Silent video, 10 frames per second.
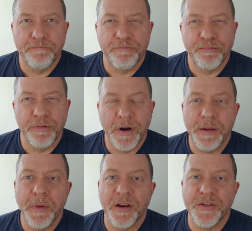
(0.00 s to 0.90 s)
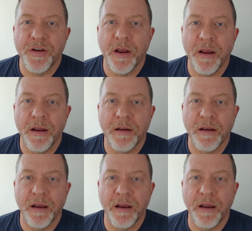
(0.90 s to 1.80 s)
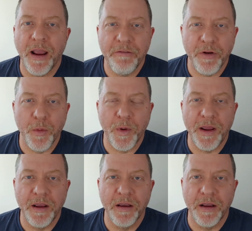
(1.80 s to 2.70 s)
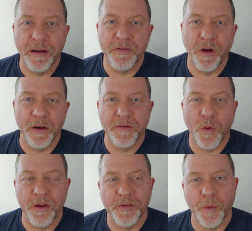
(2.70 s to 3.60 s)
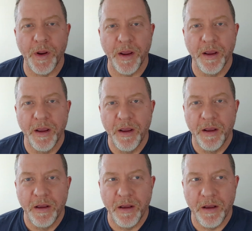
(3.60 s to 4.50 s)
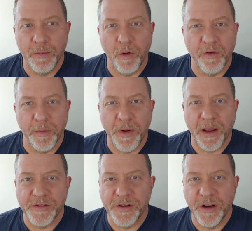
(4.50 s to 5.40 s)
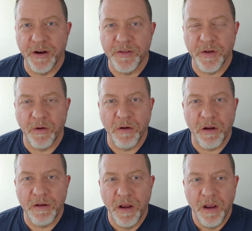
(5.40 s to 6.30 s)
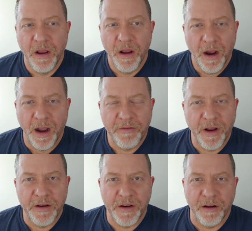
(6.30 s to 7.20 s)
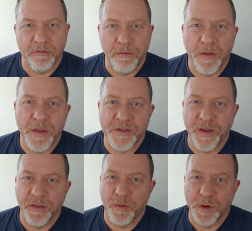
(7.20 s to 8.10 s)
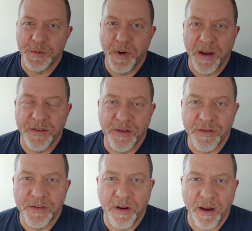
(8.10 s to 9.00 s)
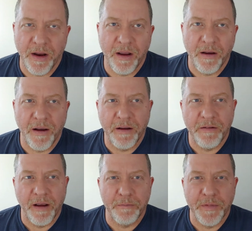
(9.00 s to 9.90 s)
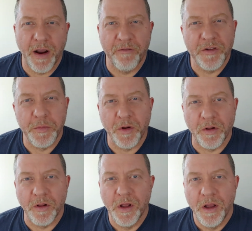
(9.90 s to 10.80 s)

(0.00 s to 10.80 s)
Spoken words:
pretty much every week, if not twice a week, over the past year. So I've gotten to run this thing through its paces. I'm comfortable